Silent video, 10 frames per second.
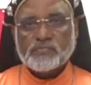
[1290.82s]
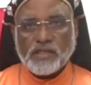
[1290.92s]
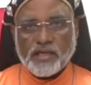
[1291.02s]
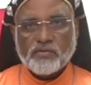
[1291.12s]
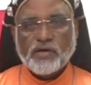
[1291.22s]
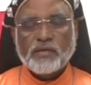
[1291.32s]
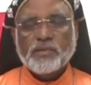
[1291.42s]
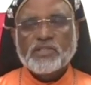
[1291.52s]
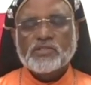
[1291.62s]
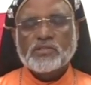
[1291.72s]
Thank you
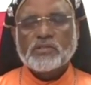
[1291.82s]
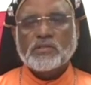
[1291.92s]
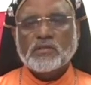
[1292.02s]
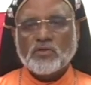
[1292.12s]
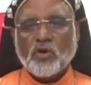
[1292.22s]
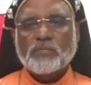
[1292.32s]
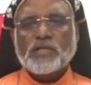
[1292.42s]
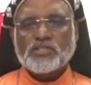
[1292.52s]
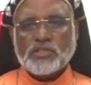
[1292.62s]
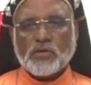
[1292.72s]
very much.
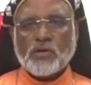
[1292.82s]
God bless you